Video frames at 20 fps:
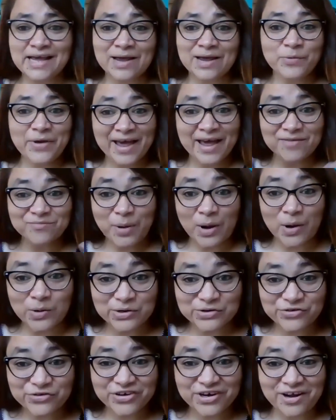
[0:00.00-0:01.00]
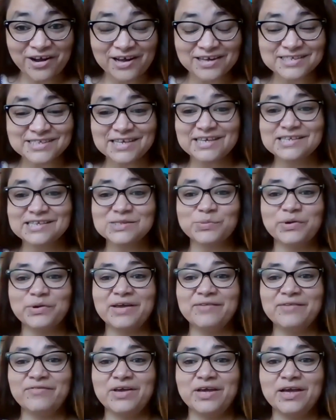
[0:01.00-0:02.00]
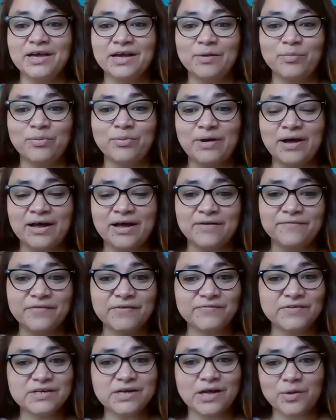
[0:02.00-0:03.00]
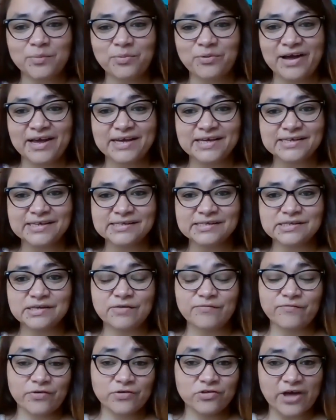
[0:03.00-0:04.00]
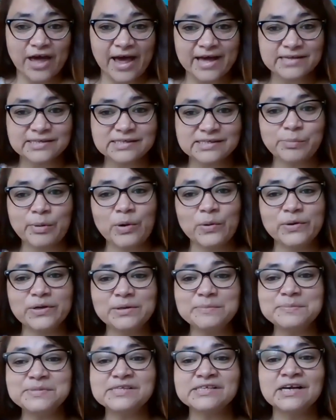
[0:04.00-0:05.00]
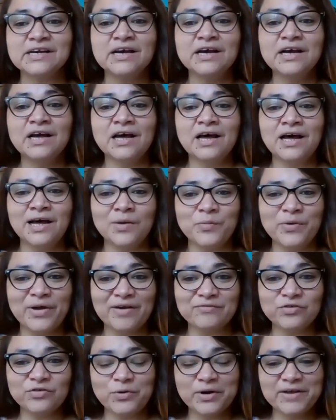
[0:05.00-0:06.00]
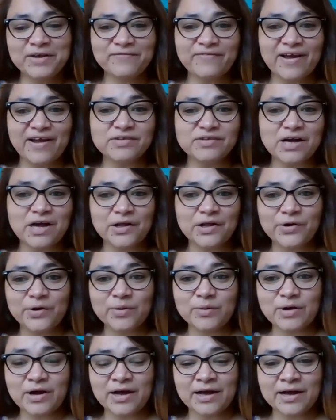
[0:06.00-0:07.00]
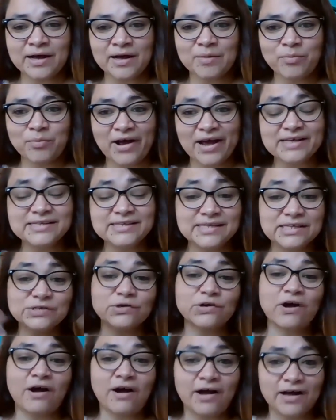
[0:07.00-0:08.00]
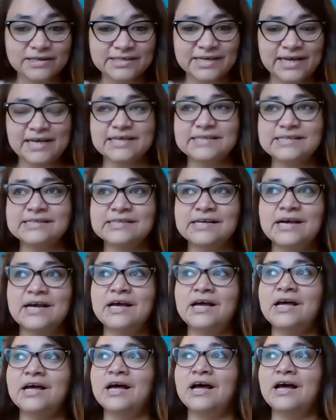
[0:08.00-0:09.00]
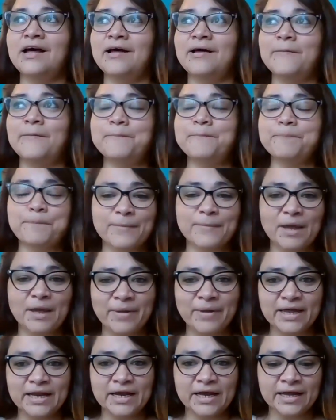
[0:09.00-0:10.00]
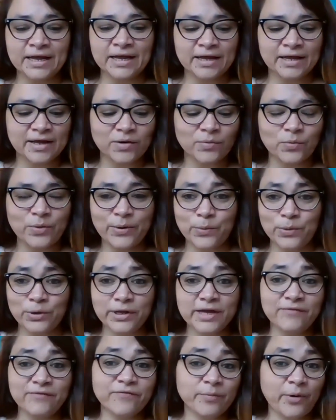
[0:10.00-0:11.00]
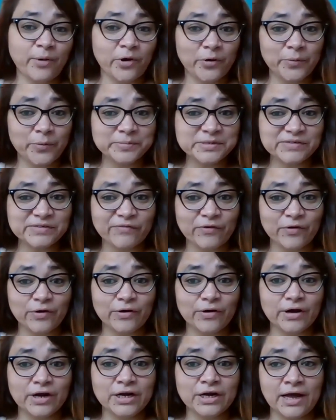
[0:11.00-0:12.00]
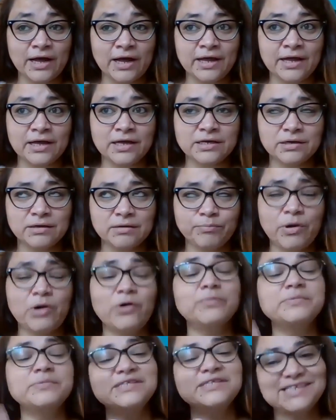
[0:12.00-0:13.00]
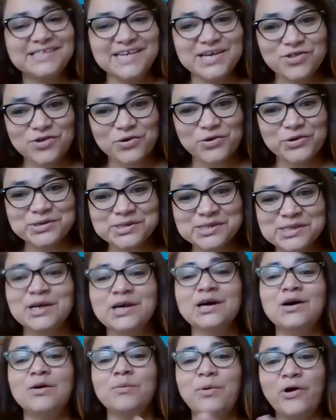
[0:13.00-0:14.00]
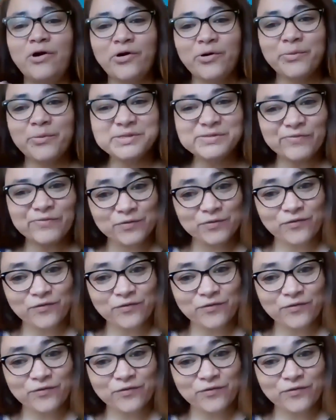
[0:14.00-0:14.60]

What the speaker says: we have poetry contests. We're giving a $50 prize for jazz poems. We have $25 prize. These are contests. But we're looking for poems to teachers, poems for